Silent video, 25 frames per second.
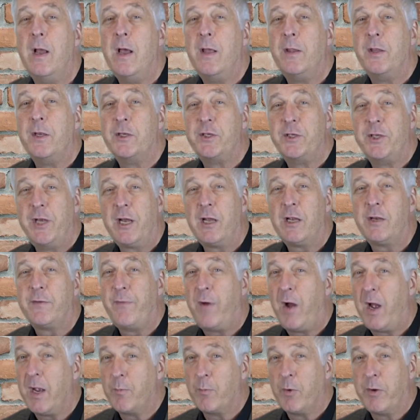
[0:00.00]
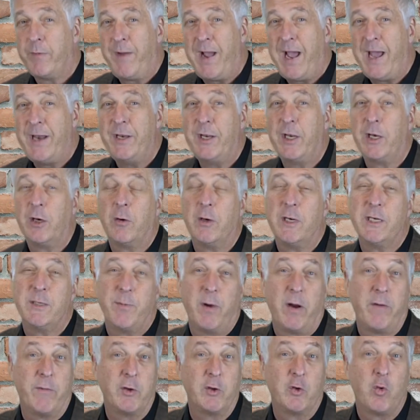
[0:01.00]
The sales volume would have had to increase
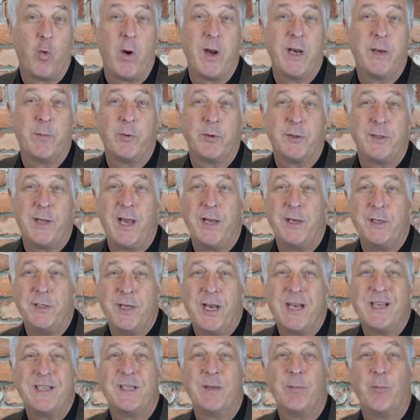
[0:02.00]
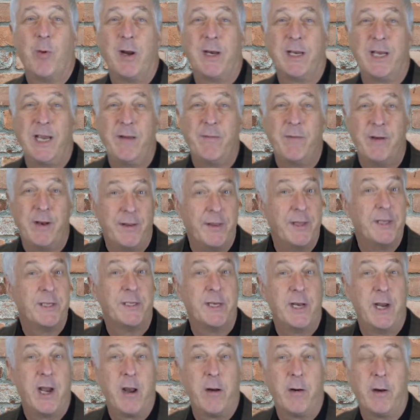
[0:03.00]
by over 20% just to break even in this
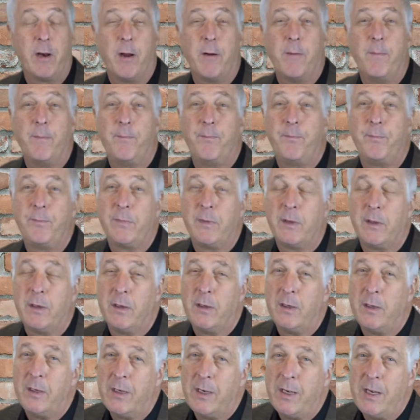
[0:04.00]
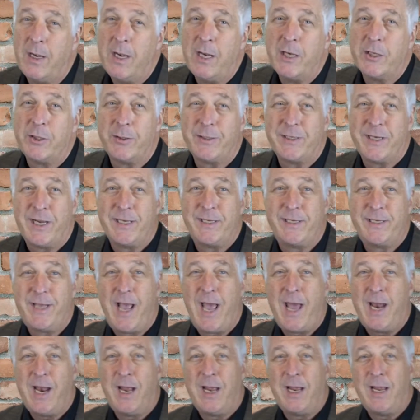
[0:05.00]
scenario. So as I
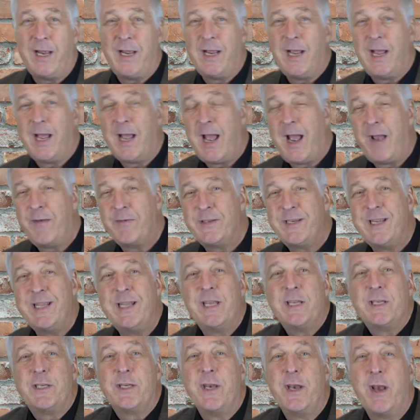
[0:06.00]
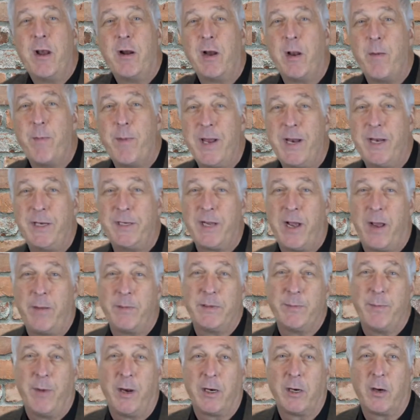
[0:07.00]
said, I've seen this scenario many times
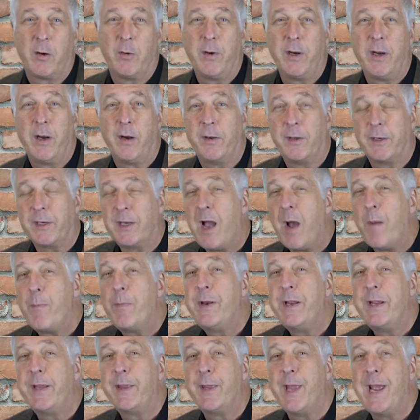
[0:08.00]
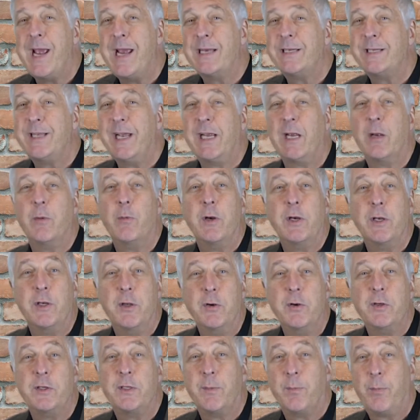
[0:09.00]
in my career. The company thinks they can
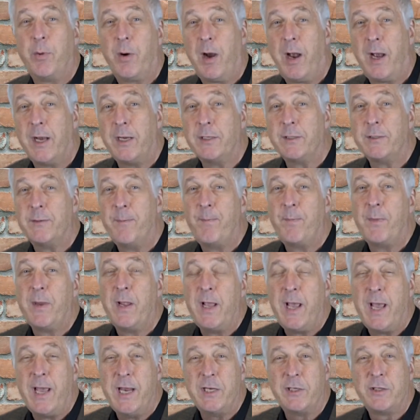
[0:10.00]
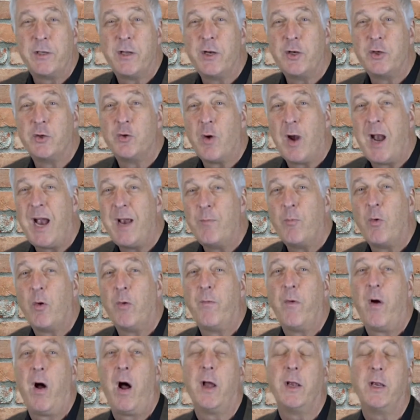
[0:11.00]
reduce the price and it's going to drive more
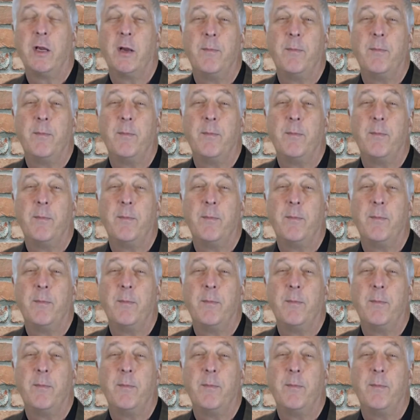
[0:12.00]
volume.